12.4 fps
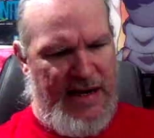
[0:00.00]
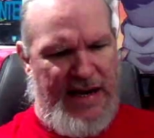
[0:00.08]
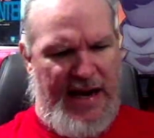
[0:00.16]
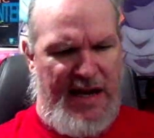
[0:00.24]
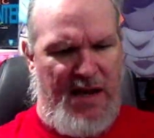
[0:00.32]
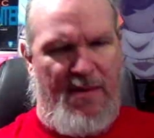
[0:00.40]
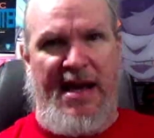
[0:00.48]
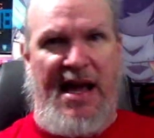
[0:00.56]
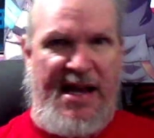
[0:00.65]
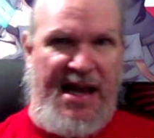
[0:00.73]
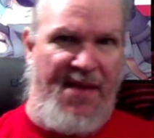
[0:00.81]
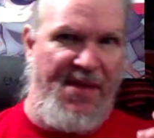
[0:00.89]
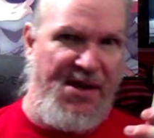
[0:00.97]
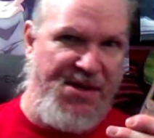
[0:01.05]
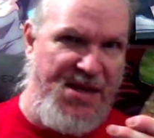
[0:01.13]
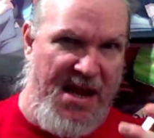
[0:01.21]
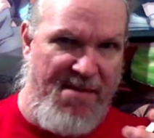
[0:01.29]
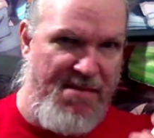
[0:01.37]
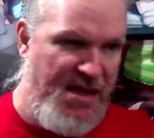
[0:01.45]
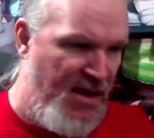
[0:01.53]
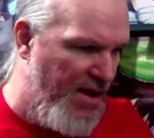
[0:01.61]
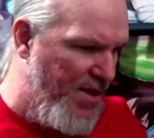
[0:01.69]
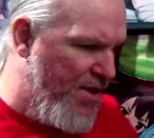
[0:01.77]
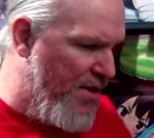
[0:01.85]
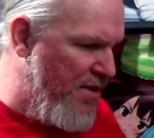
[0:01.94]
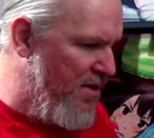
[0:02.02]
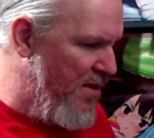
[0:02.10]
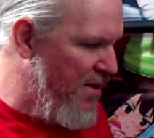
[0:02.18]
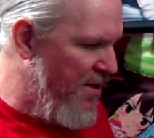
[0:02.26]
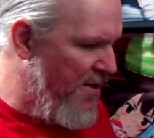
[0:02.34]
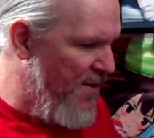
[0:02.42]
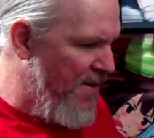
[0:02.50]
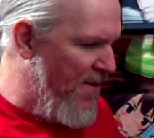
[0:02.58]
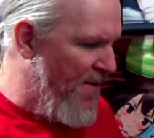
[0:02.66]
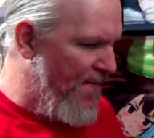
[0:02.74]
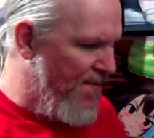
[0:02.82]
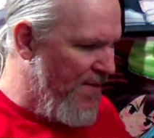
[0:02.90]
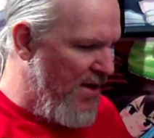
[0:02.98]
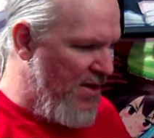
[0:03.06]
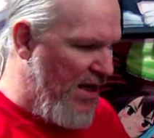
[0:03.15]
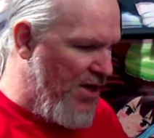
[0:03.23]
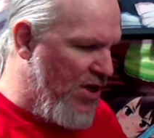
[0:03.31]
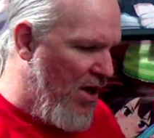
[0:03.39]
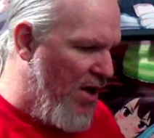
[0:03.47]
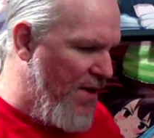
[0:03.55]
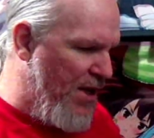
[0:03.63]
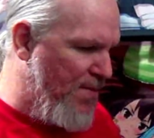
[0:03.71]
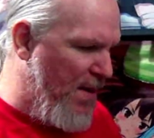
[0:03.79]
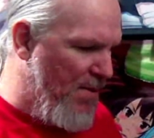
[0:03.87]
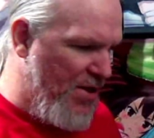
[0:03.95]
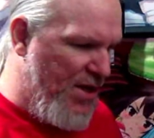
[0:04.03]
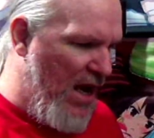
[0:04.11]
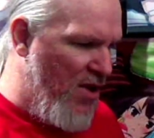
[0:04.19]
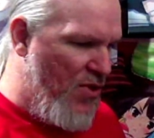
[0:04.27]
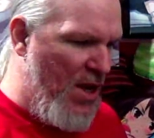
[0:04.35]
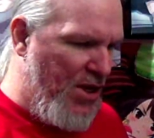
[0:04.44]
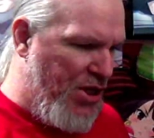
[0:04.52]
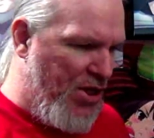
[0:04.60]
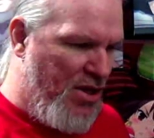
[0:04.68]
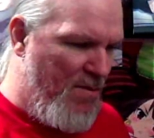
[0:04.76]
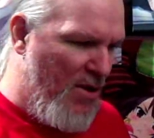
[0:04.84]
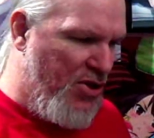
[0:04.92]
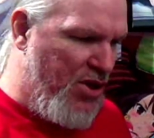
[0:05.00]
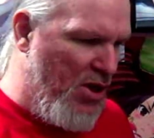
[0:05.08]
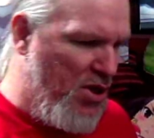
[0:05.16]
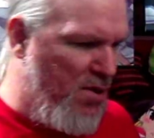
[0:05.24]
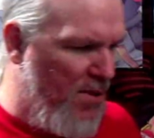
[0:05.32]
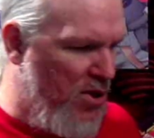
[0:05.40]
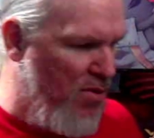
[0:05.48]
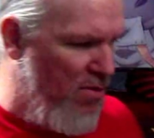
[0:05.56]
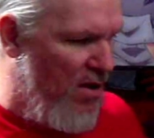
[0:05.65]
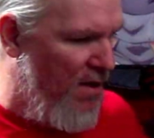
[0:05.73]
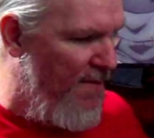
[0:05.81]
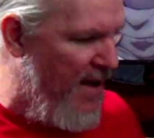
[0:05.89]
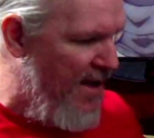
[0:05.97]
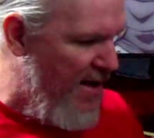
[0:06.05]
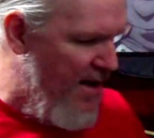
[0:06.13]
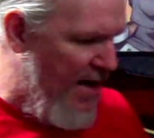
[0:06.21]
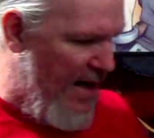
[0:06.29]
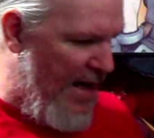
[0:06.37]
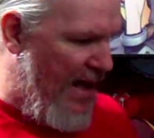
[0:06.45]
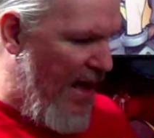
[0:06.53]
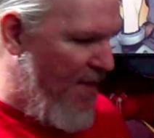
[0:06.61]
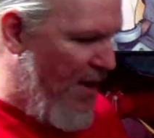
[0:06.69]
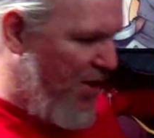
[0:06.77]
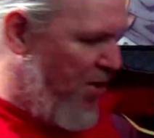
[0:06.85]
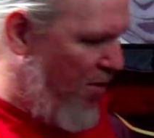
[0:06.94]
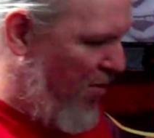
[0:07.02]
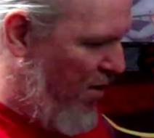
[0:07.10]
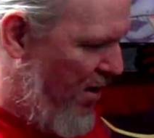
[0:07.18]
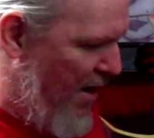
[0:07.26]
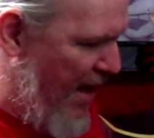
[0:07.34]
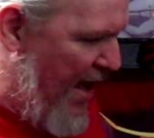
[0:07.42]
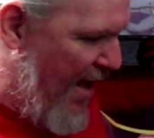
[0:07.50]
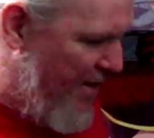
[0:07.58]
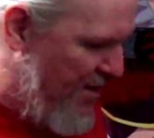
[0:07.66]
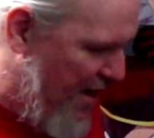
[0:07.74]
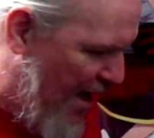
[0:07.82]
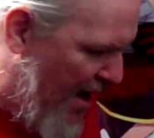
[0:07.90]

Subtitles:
anyway, I got this thing because, as I saw all these people say, this is the most useful tool. And I got this tool, and